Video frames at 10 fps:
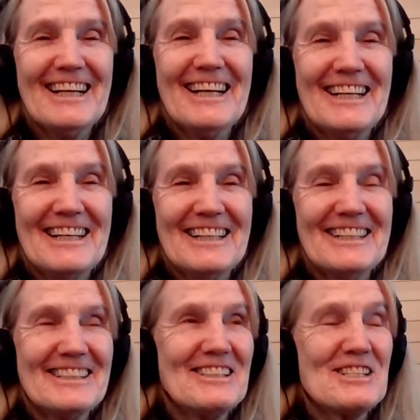
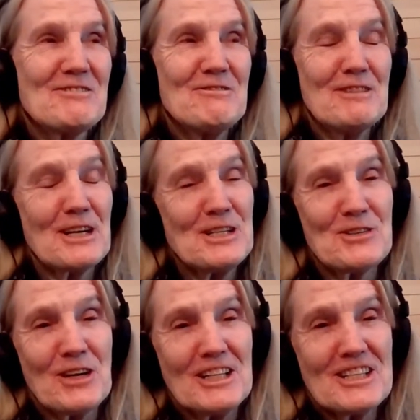It was very
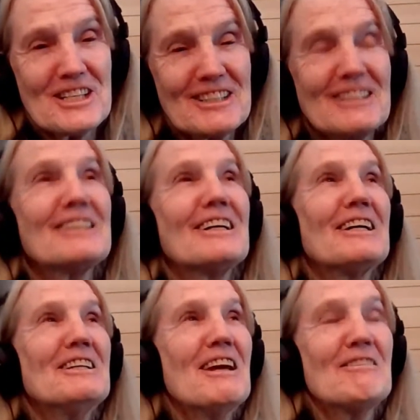strange.
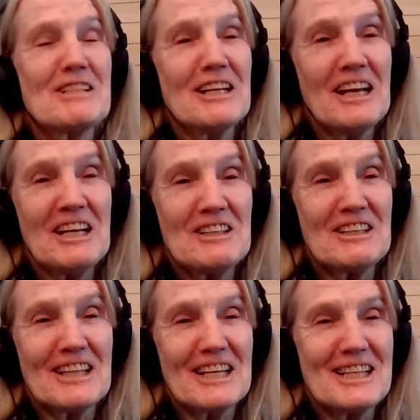I'd never done
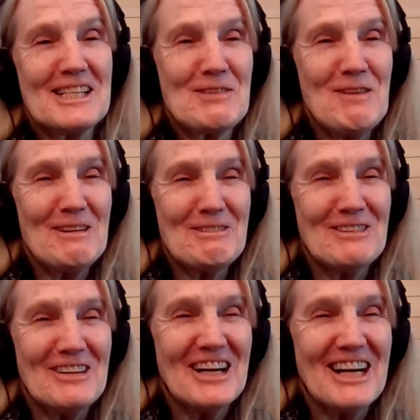anything like this
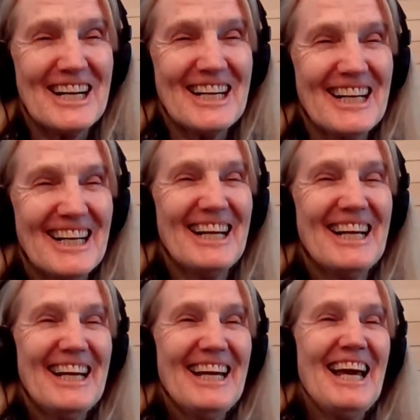before.
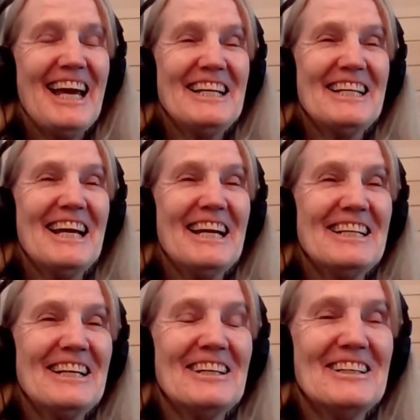And
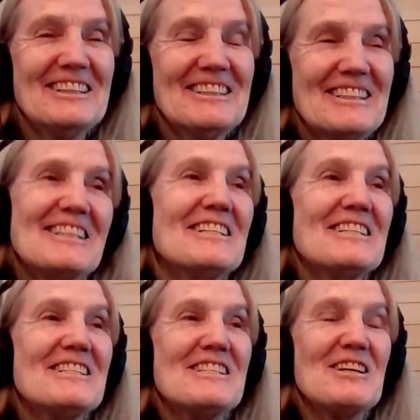
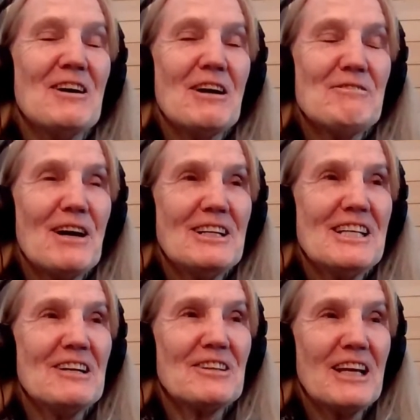so I found
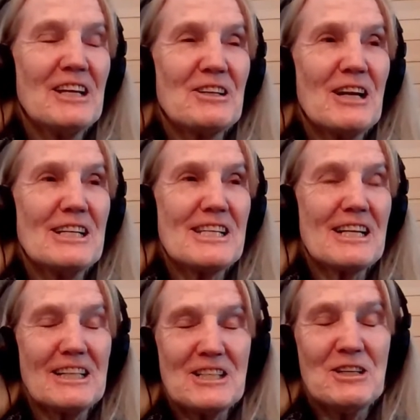out later, as I
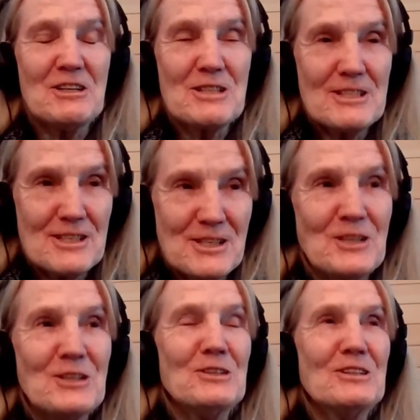got to know
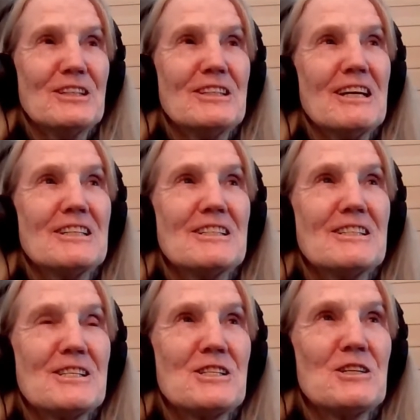Sue, that
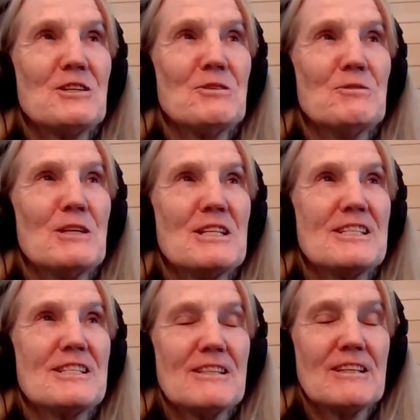Sue
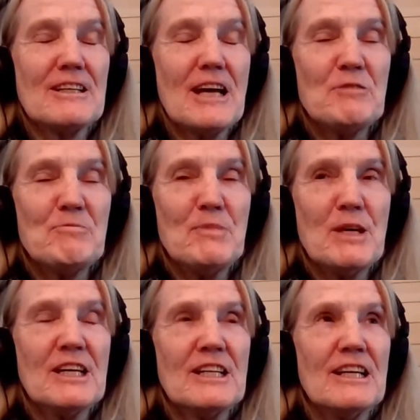had
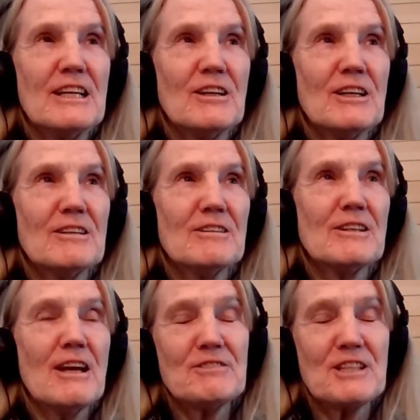been
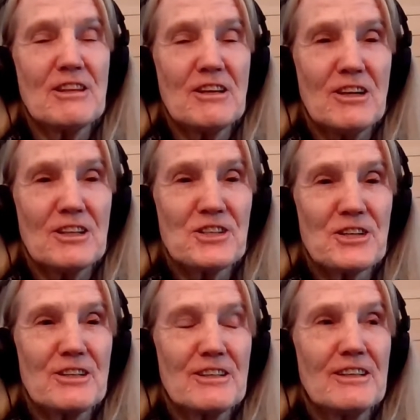left at the
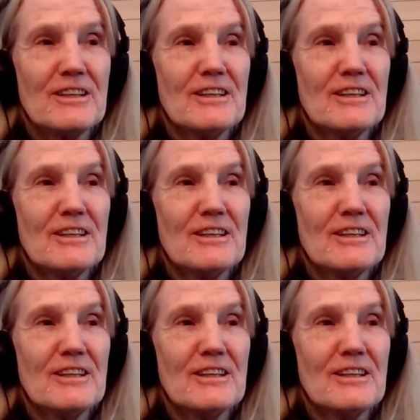altar